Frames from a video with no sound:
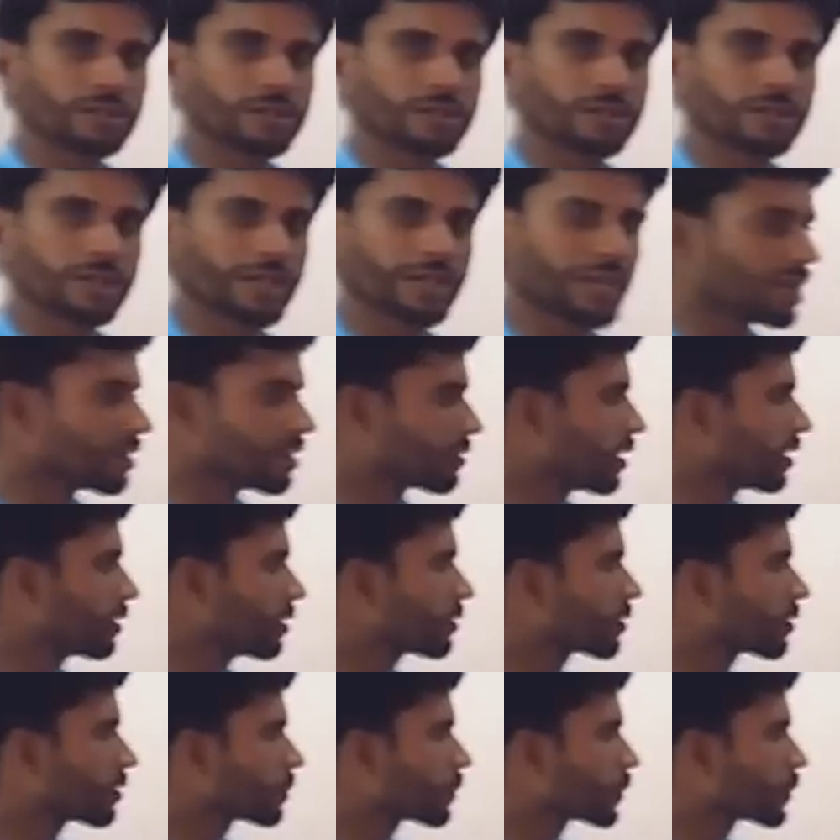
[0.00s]

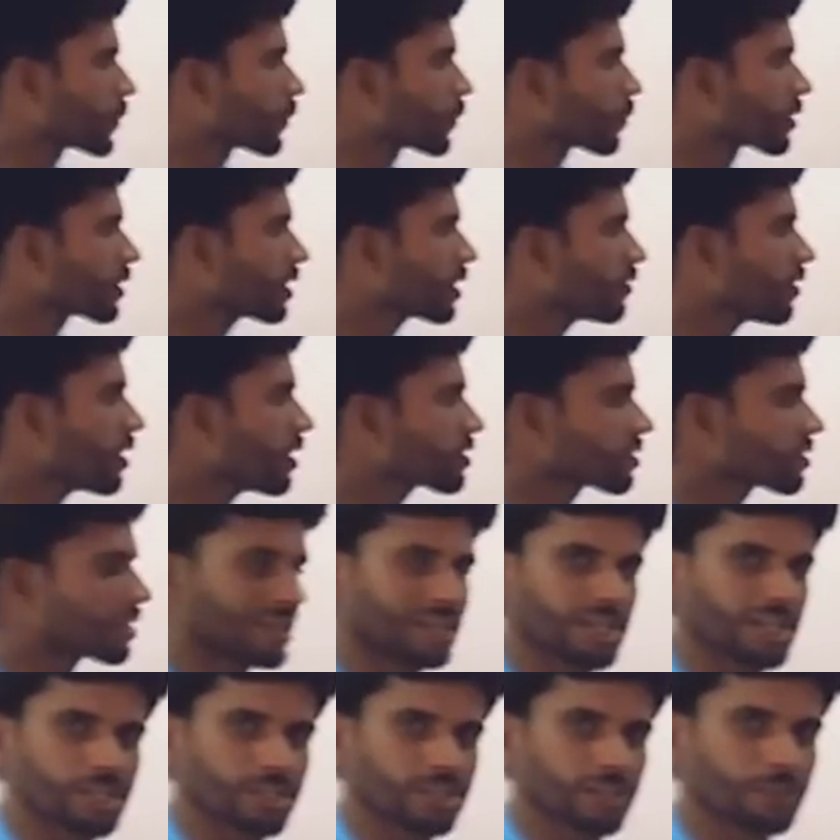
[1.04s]
cases, the first
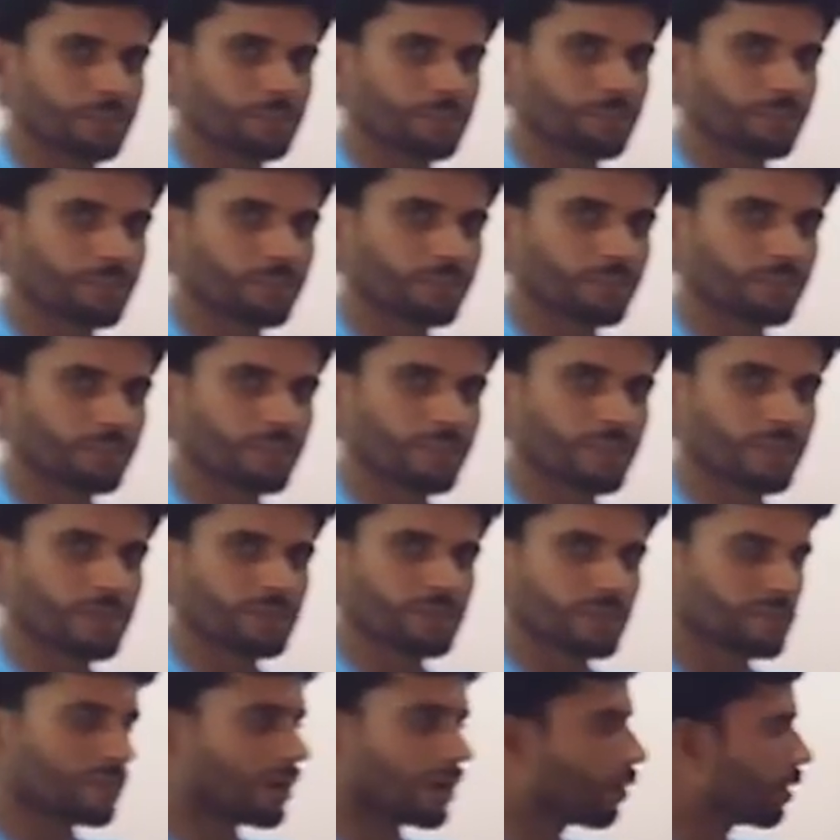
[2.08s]
letter
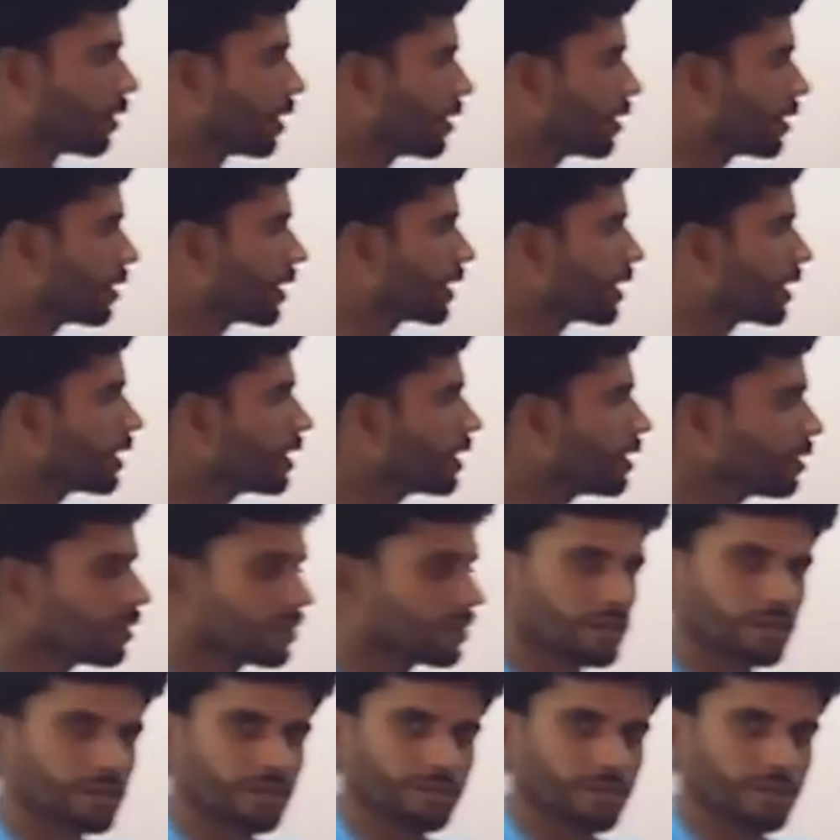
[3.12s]
is a vowel. E
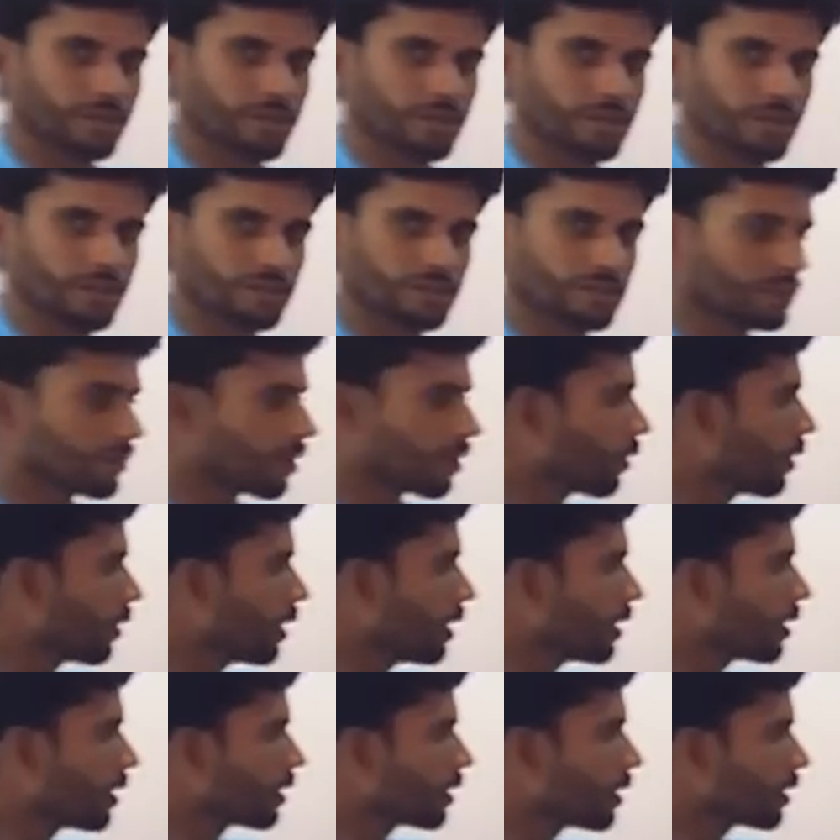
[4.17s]
is a
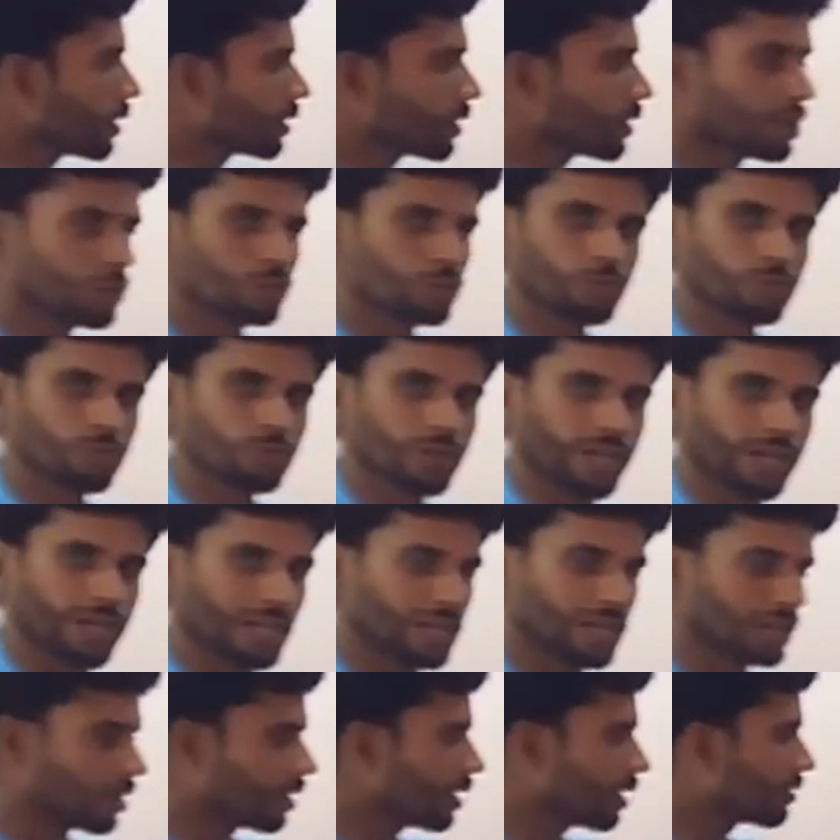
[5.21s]
vowel. U
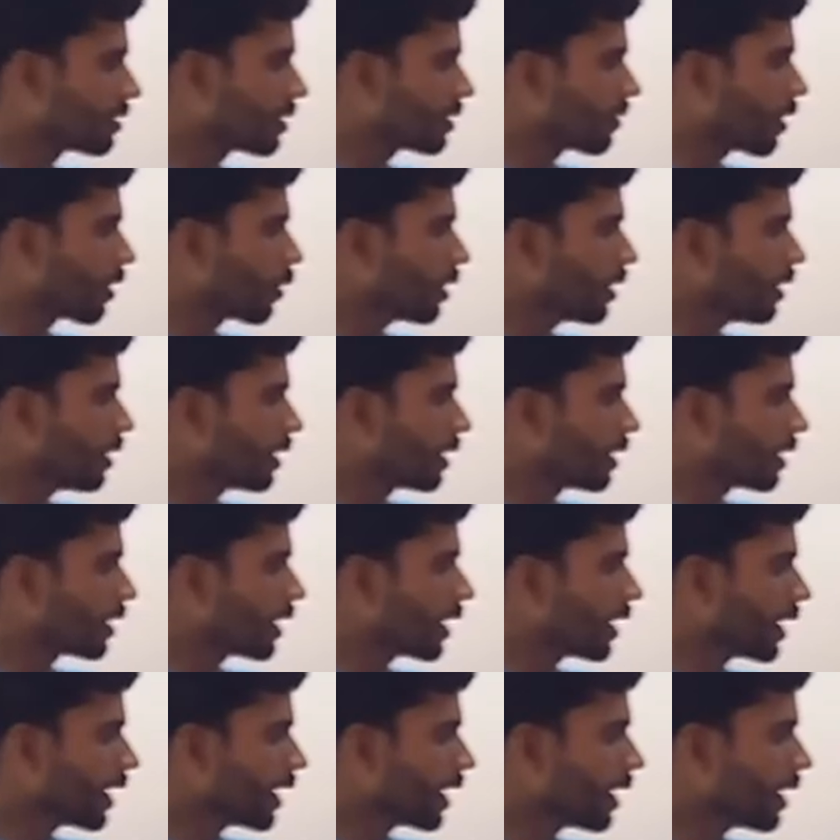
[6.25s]
again is a vowel.
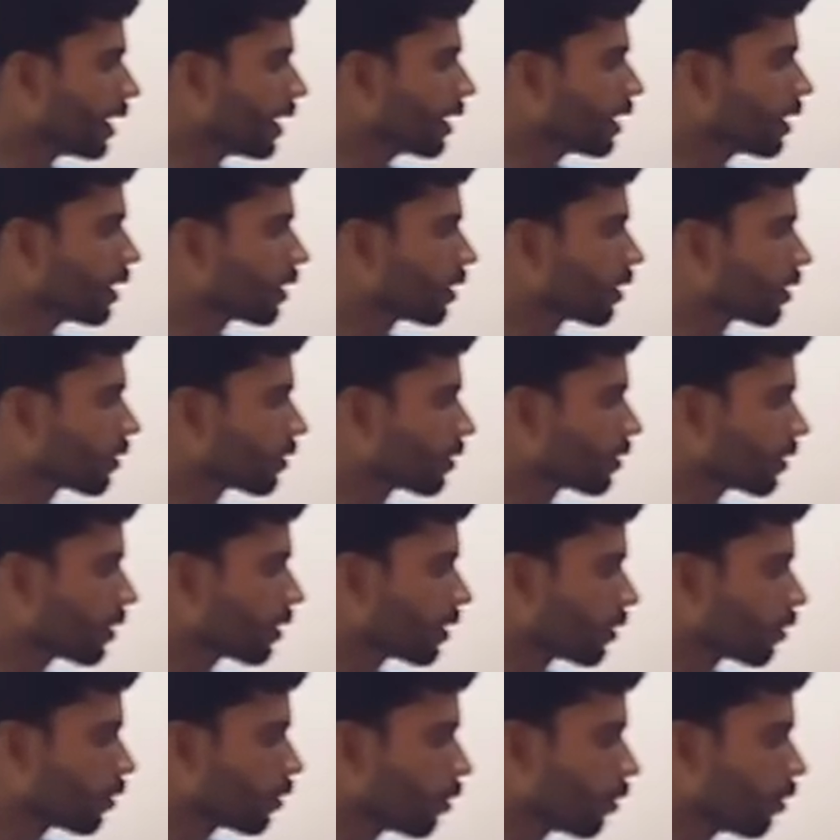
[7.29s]
A,
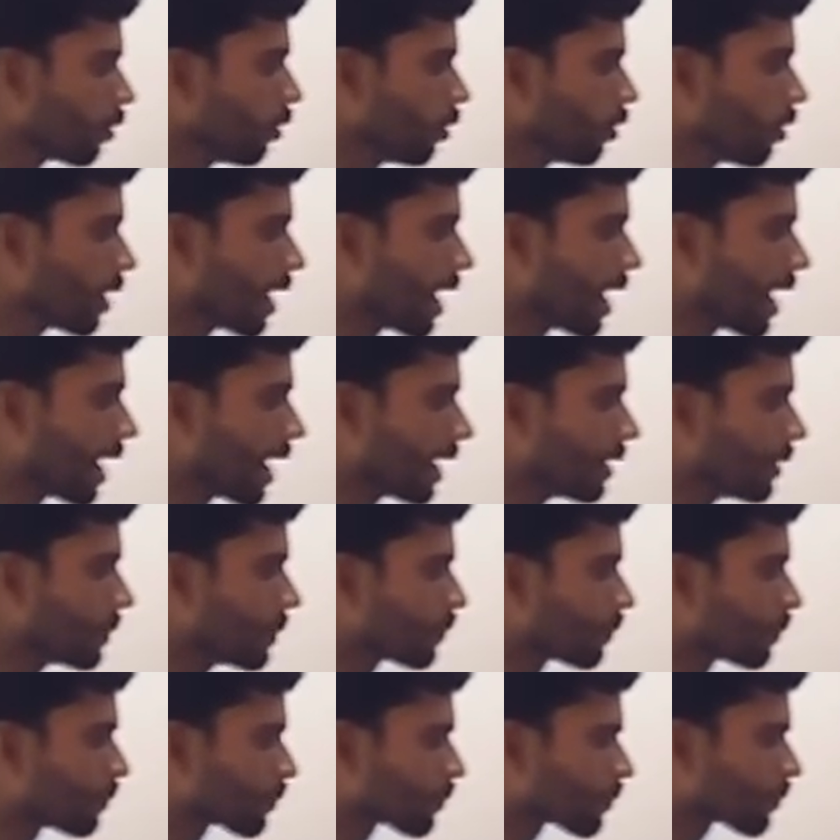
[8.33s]
O, I,
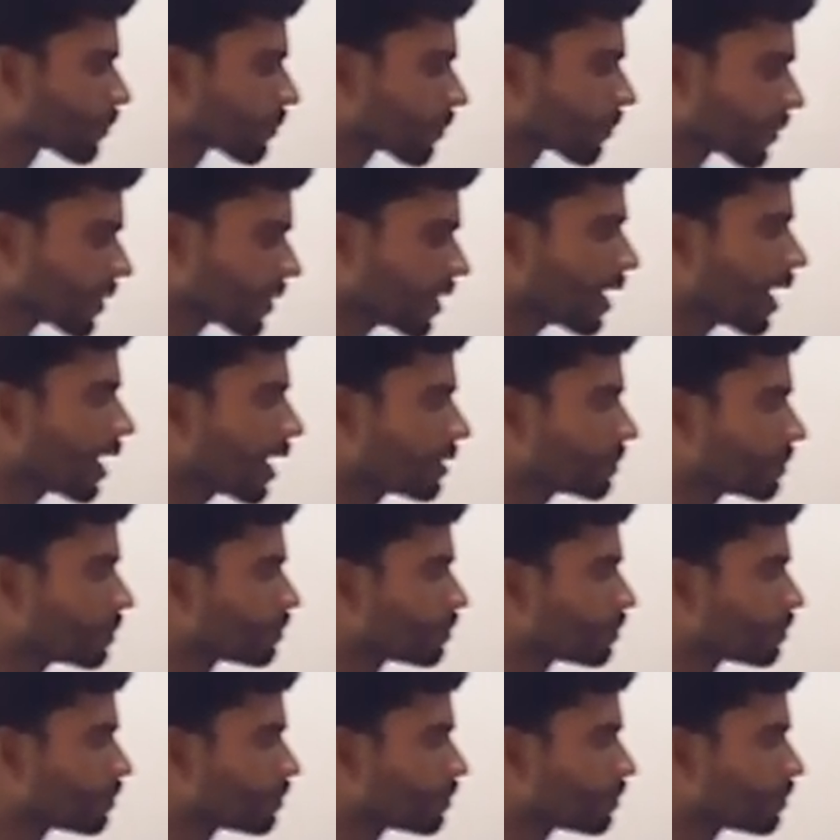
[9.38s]
then I.